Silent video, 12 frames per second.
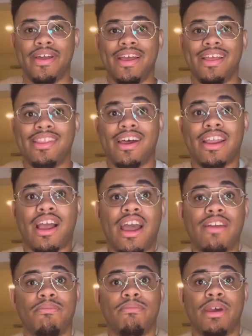Like,
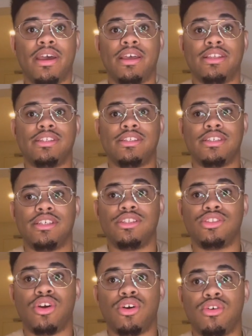I've met Sissy
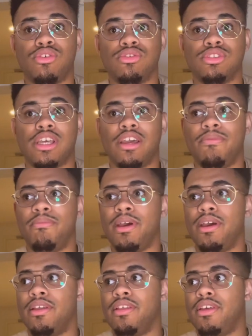Jones, I
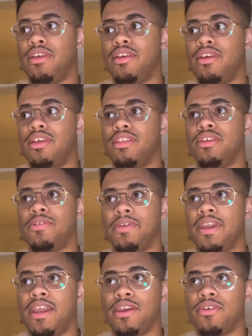met the
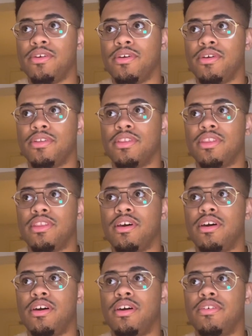creator
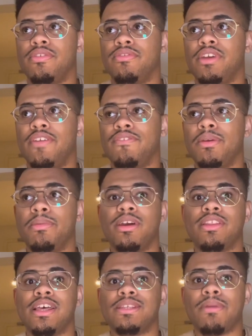of Amphibia,
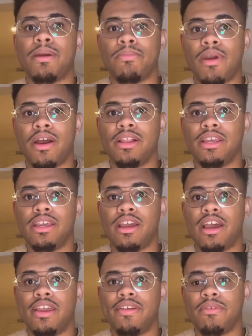that's Matt Bradley.
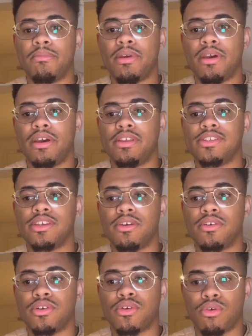I even met Sarah
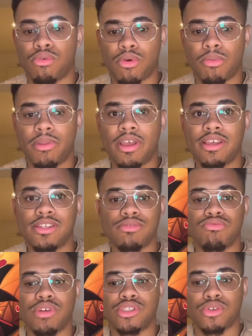Nicole Robles,
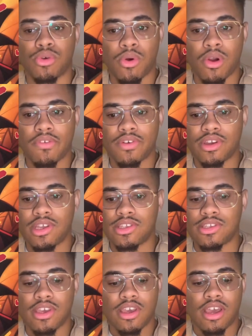Richard
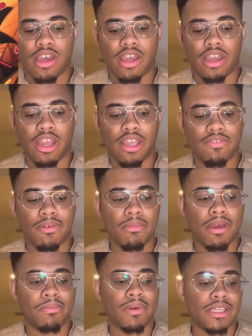Horvitz. I even
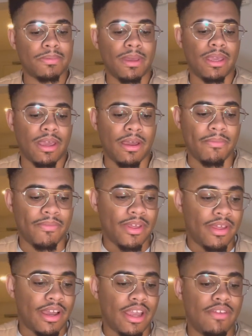met Bryce Pinkham.
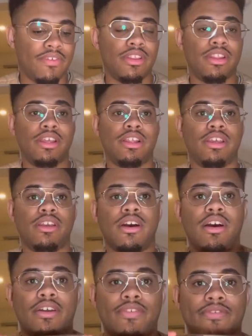I even literally got